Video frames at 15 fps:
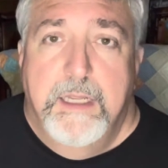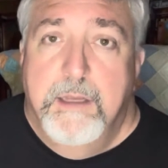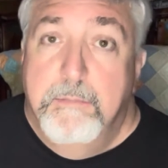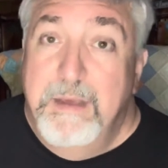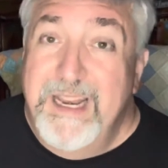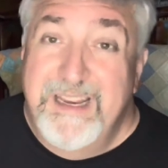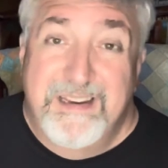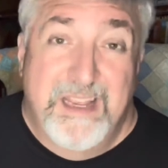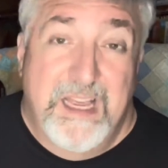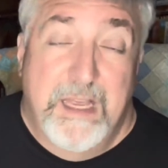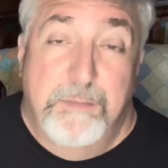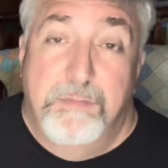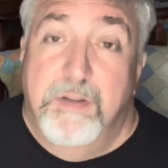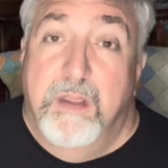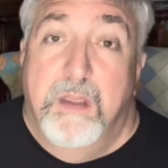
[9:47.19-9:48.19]
Many
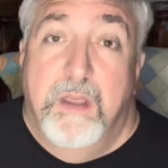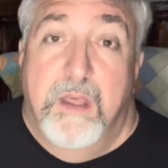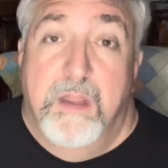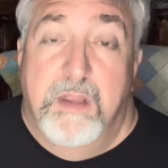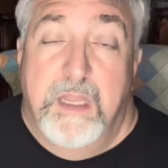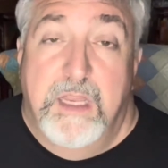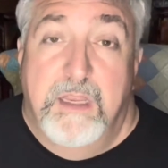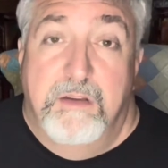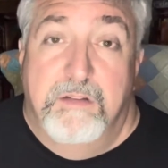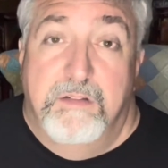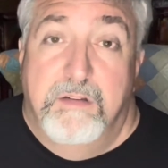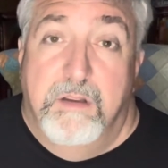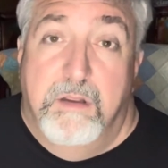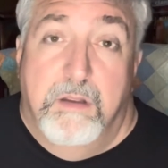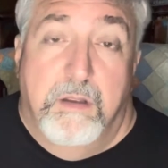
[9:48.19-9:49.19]
times
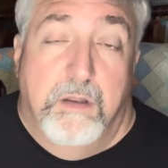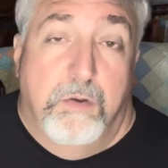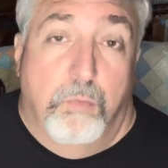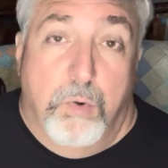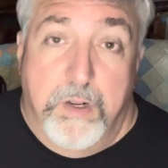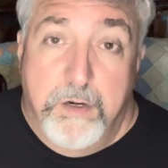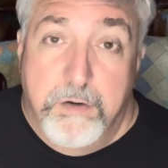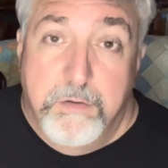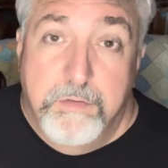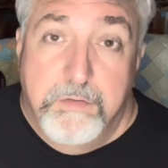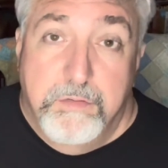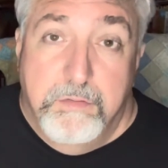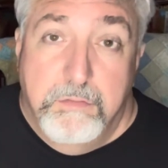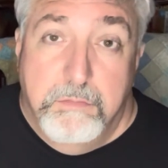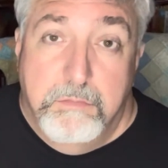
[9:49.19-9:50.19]
these runners
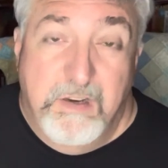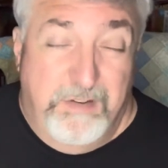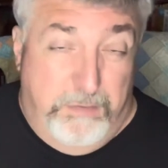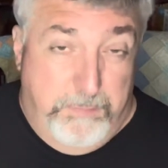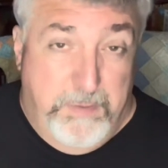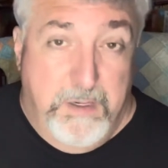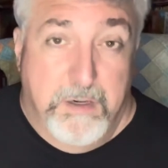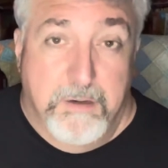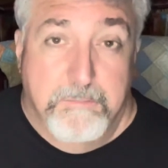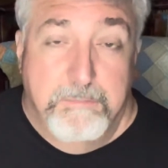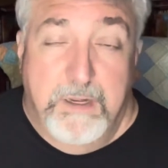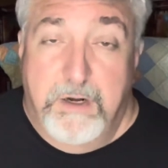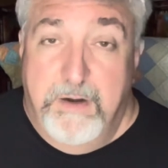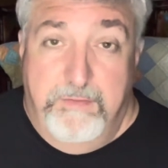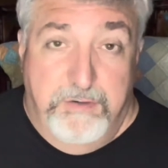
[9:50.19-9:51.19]
disappear
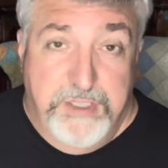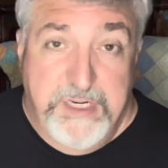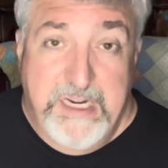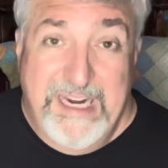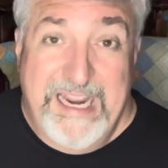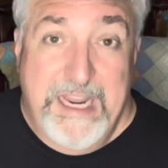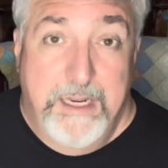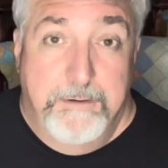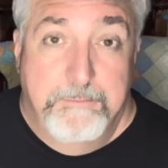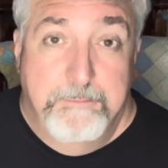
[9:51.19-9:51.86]
and are never seen again.